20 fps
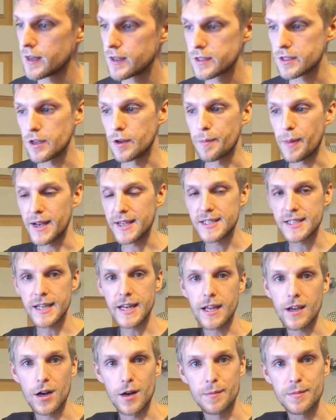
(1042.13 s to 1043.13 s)
So by
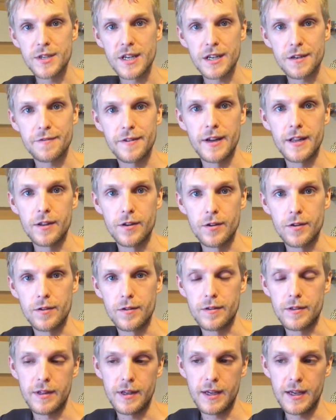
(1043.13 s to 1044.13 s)
setting object
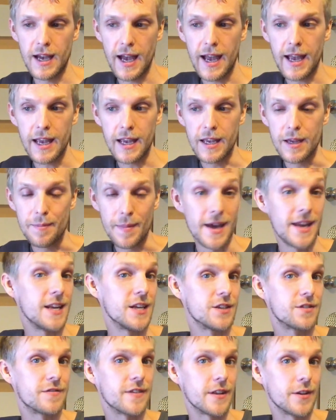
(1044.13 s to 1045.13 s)
value, the AE
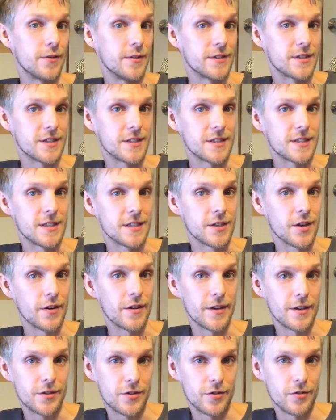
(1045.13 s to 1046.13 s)
managed value instance is
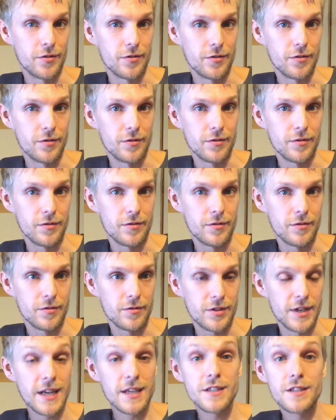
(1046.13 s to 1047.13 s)
going to
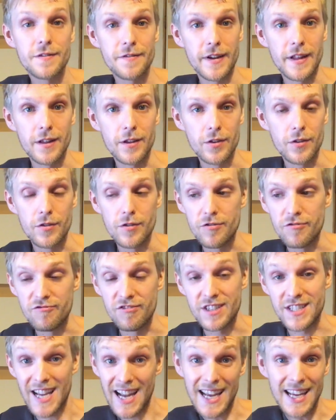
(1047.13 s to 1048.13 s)
change the value,
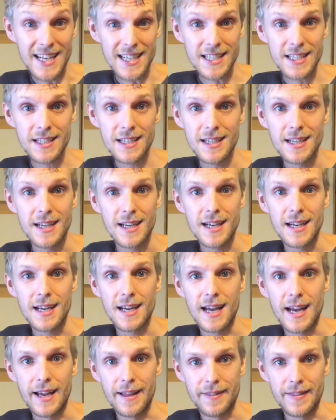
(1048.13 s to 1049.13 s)
retain it,
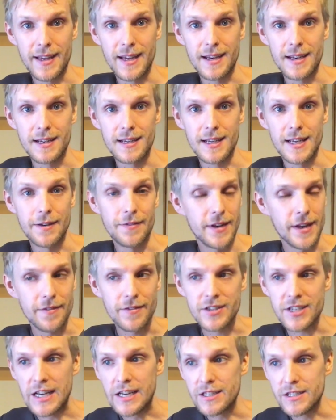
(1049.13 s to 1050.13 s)
and then if it
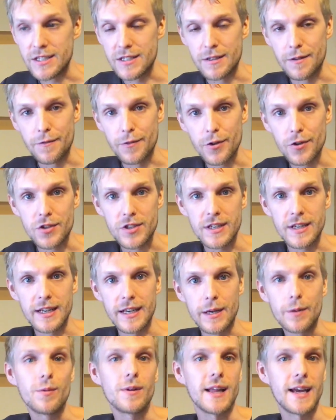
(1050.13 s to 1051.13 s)
ever changes in the future,
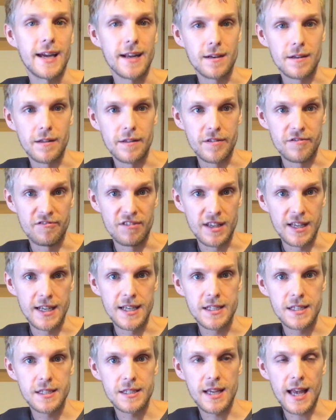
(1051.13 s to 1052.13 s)
it will handle the
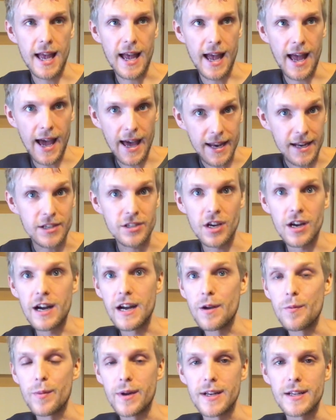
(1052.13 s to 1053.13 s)
release at a
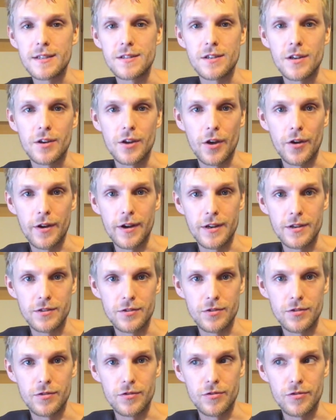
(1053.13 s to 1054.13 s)
time when it's not going
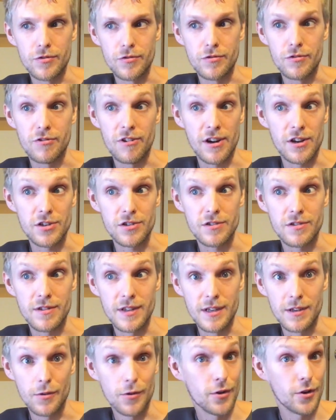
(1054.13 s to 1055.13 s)
to crash
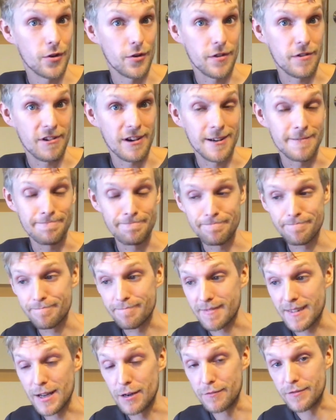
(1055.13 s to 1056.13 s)
the audio thread,
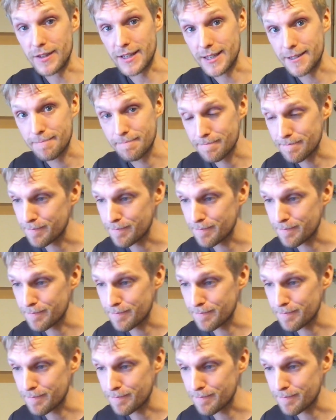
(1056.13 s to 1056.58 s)
hopefully.